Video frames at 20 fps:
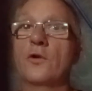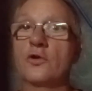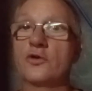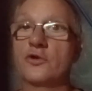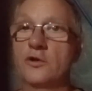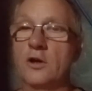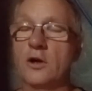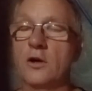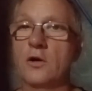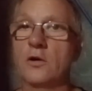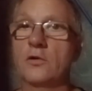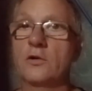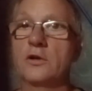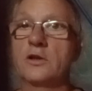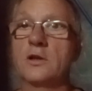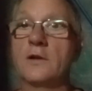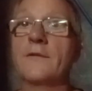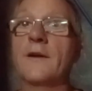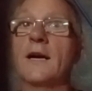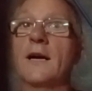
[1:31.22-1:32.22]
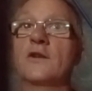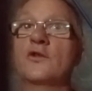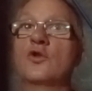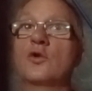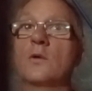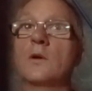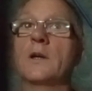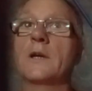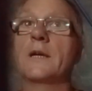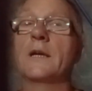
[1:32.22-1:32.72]
dogs have
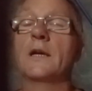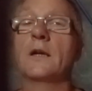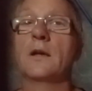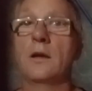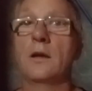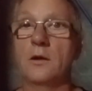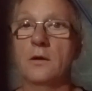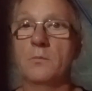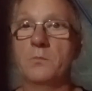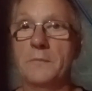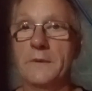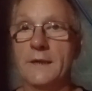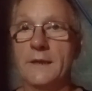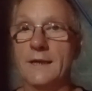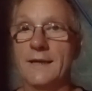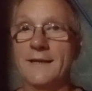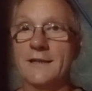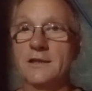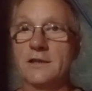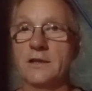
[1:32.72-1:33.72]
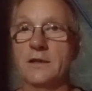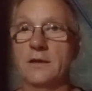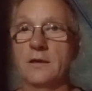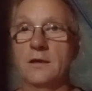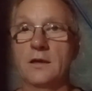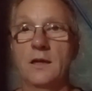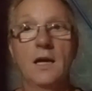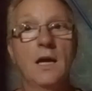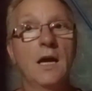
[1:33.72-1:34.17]
actually learnt me a lesson.